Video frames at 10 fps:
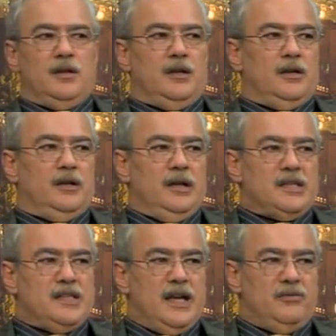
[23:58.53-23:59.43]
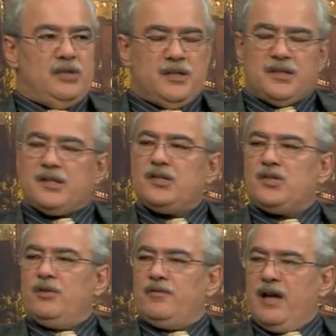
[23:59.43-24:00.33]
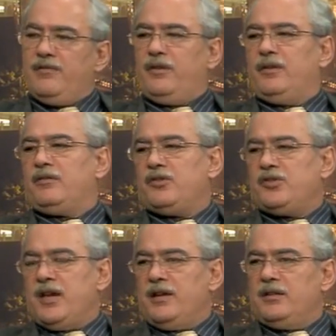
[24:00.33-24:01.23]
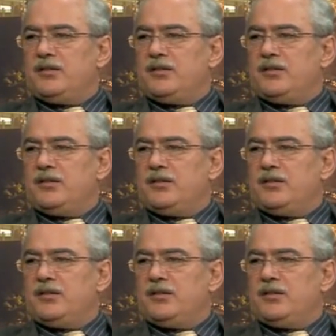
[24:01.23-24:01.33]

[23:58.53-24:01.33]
It's the antithesis of everything Christianity